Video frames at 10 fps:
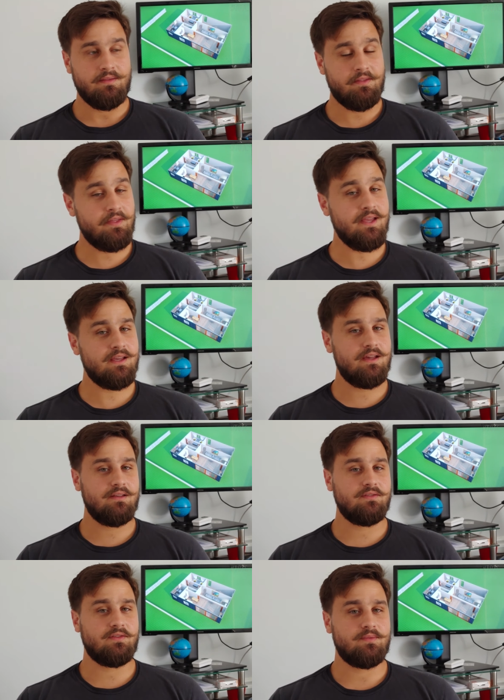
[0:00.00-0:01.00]
The thing
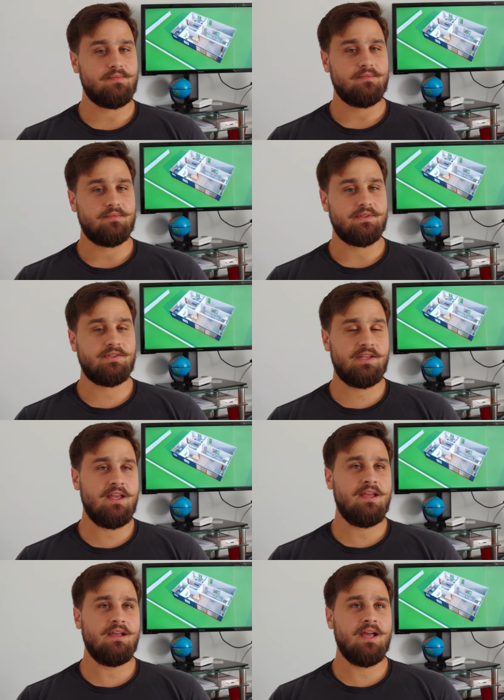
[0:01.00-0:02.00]
is,
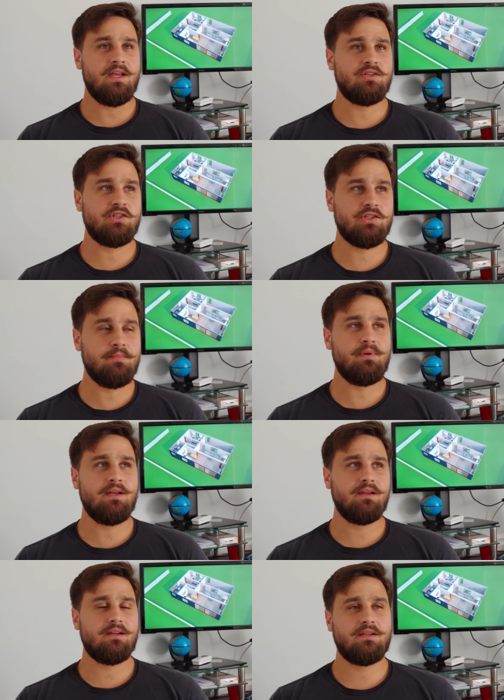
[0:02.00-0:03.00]
seeing a
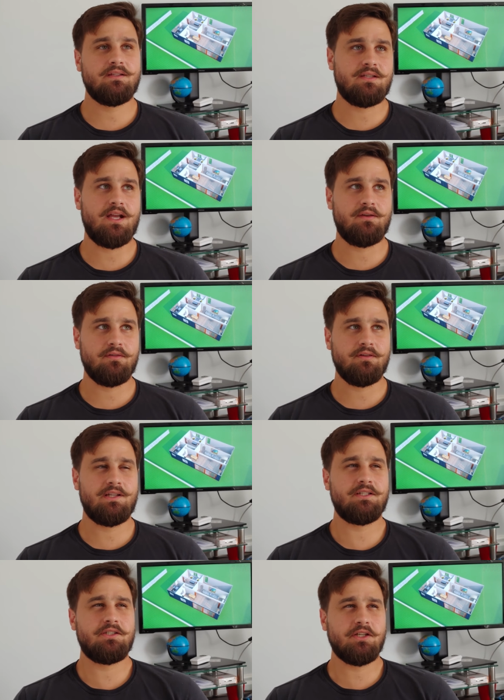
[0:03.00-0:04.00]
shipping container,
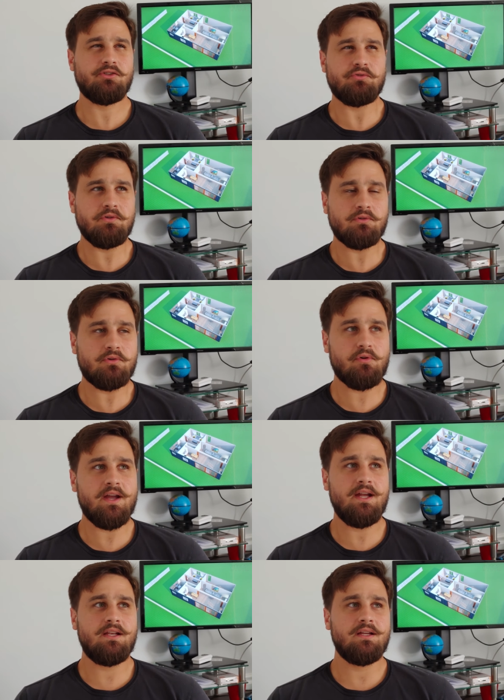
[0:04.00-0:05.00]
an industrial
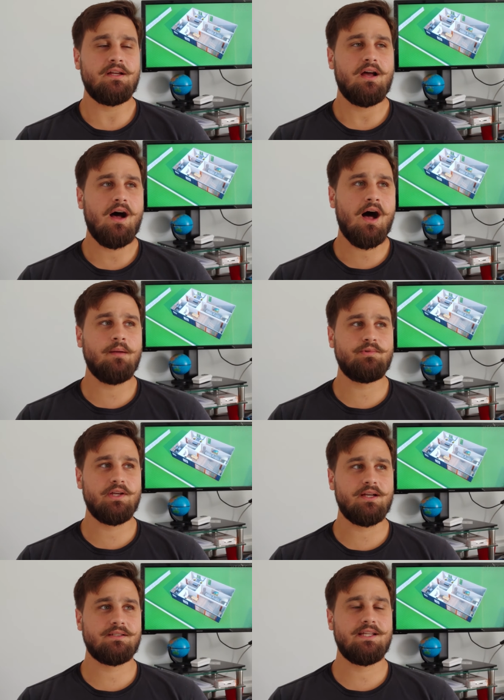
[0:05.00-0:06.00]
grade
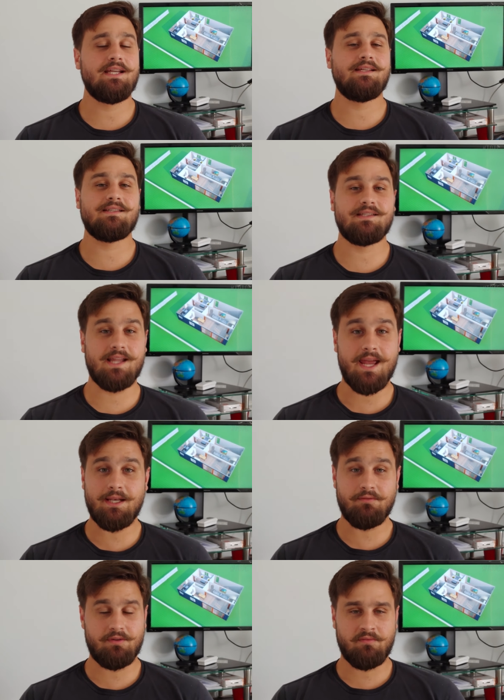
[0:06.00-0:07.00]
object, in its
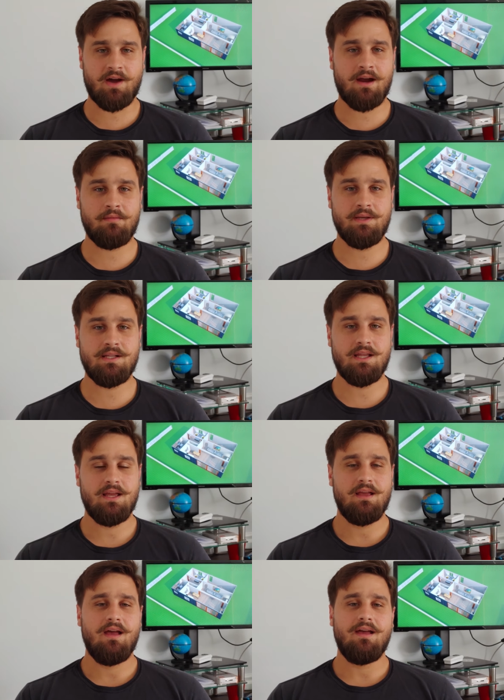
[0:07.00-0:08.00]
native environment
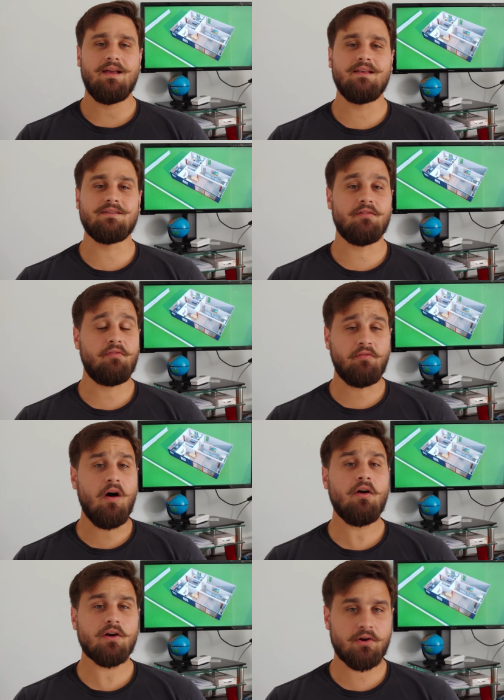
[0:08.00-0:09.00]
is a
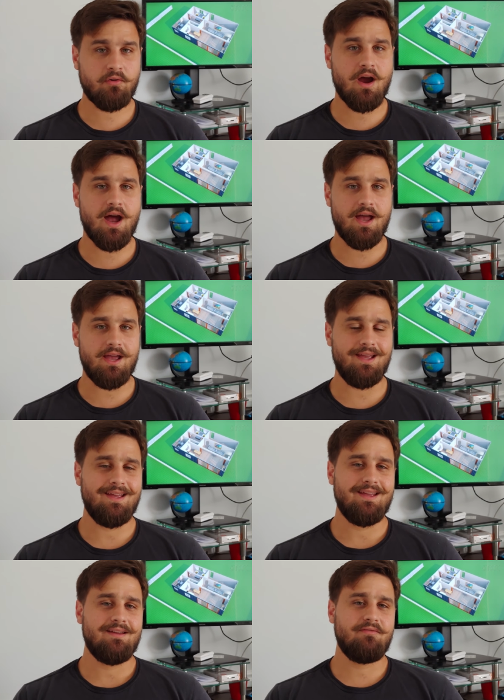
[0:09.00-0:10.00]
far cry
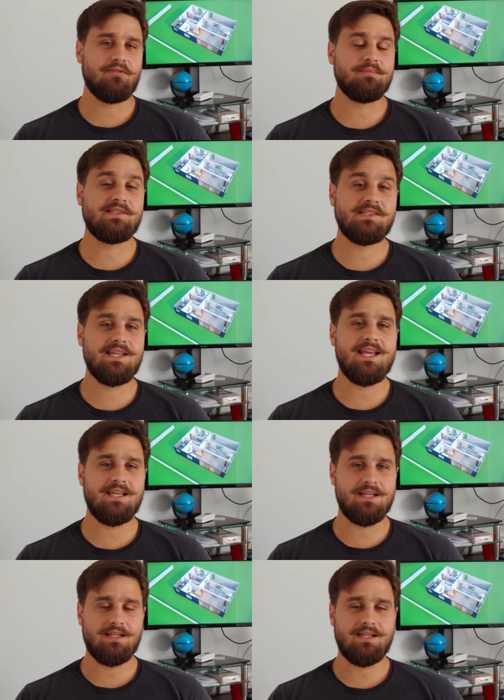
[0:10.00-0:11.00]
from
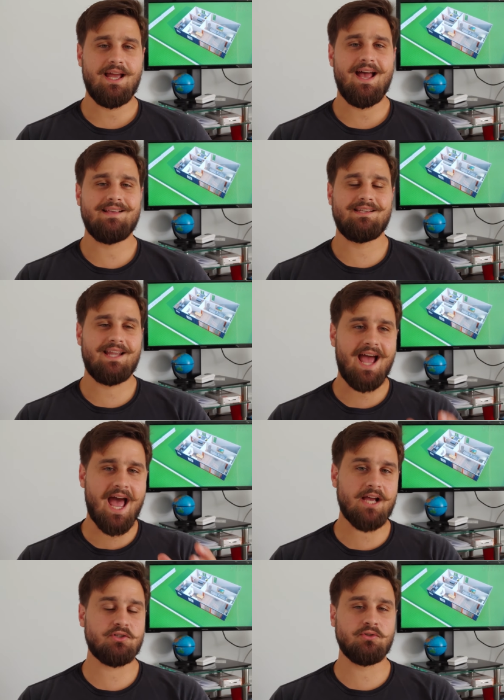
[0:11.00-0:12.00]
seeing it as an
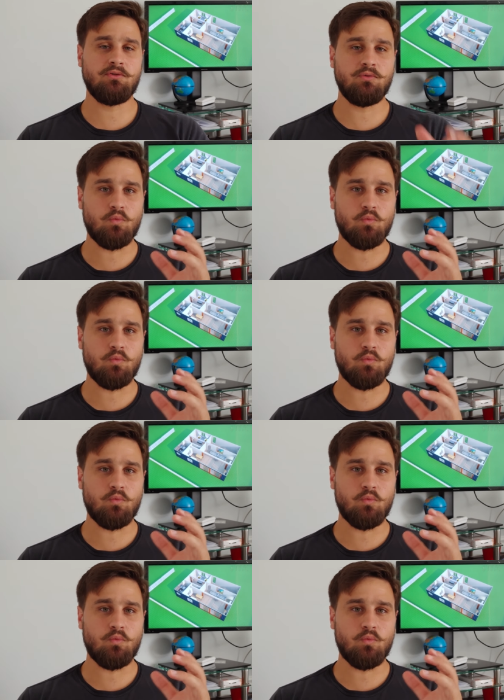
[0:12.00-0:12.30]
actual